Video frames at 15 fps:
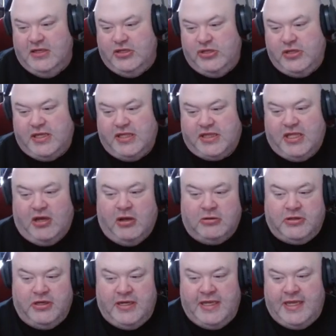you get the
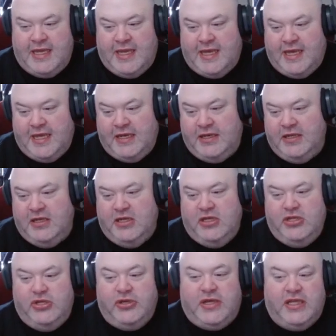alternate head,
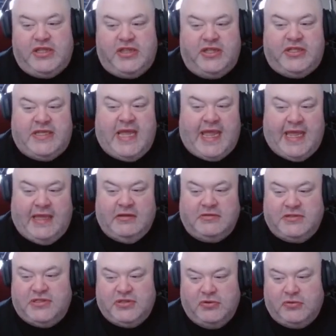you get the tail
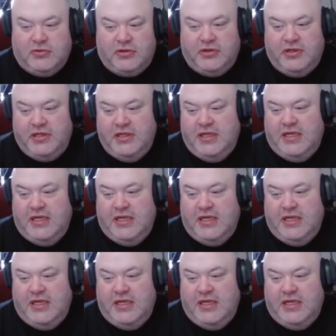sword,